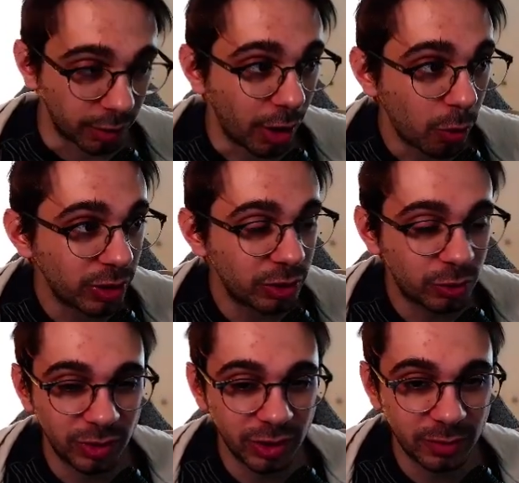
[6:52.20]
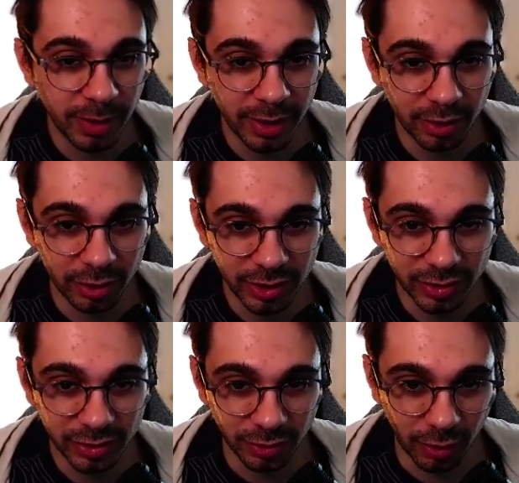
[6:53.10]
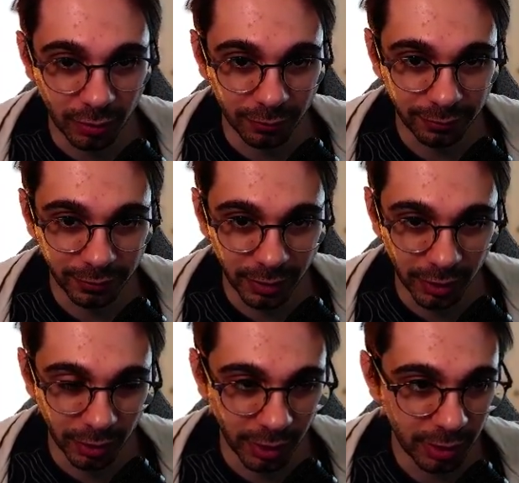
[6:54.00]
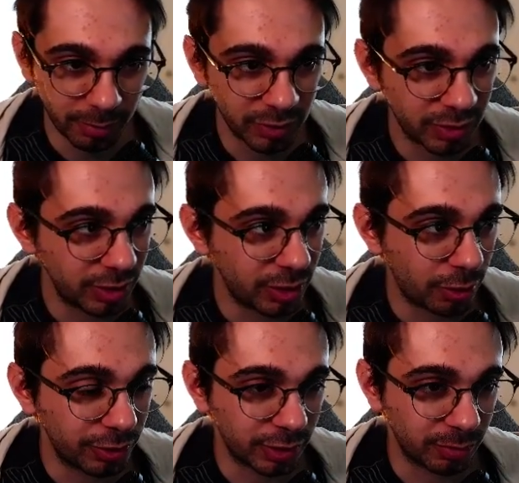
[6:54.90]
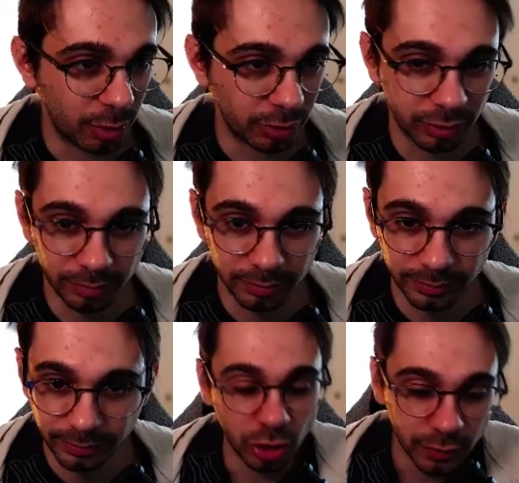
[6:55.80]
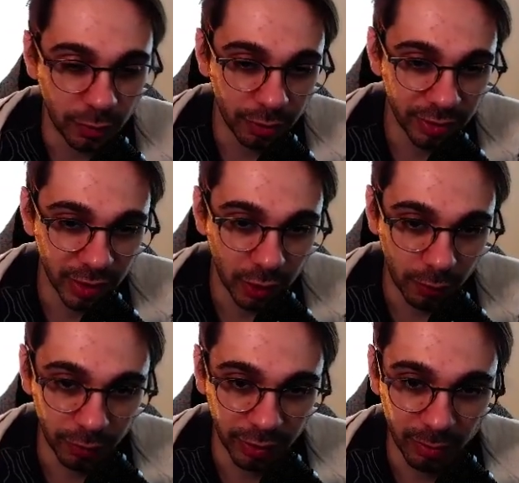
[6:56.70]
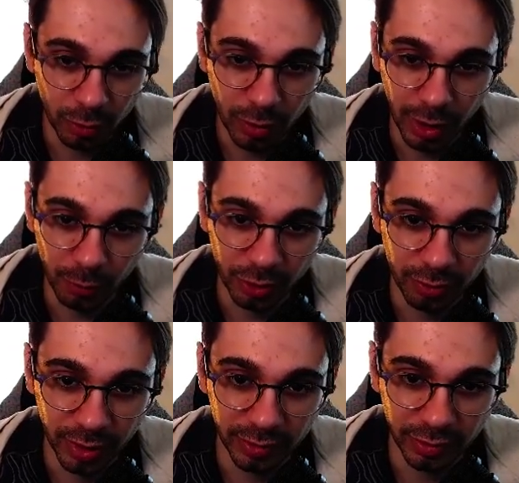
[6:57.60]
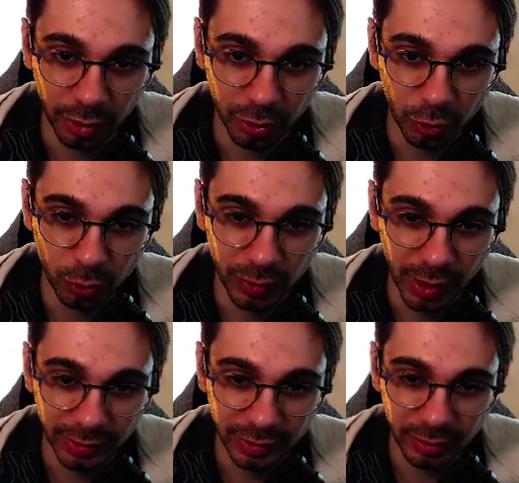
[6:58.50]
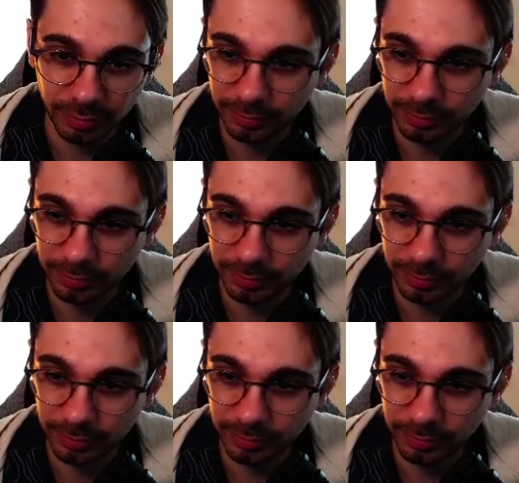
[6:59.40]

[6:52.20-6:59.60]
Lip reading: Now we need to display the list of elements in our task box. Just for the sake of the demo, I will create a new task.